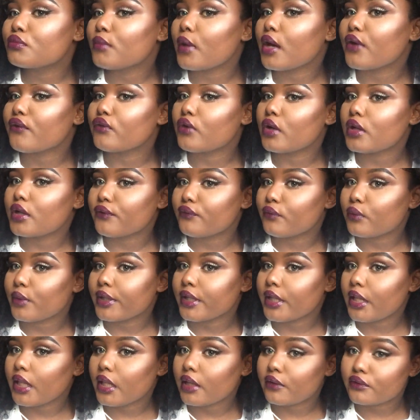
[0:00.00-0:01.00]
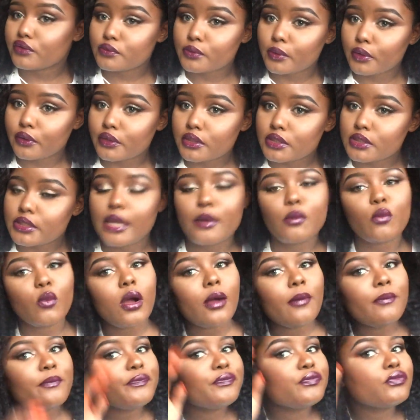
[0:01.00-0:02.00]
but I've got another one here as well, the same
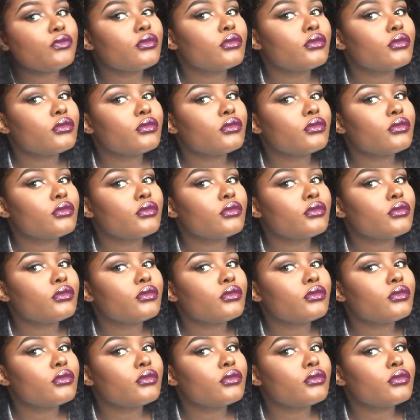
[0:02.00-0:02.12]
one.